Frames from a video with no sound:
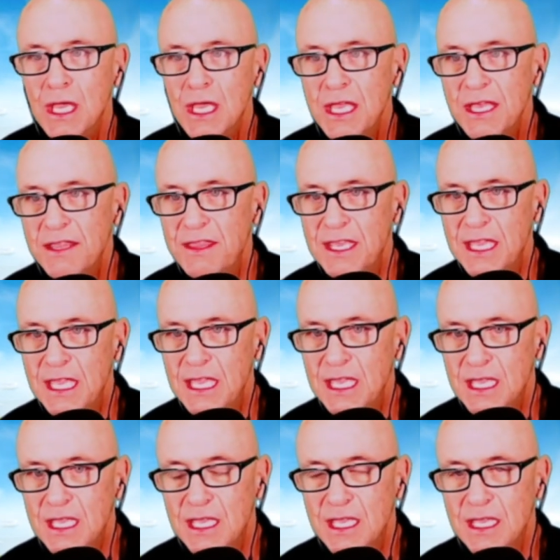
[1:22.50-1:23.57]

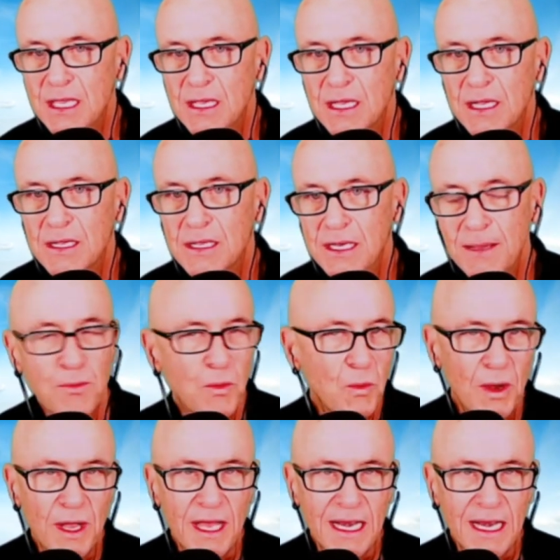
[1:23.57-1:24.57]
the number one,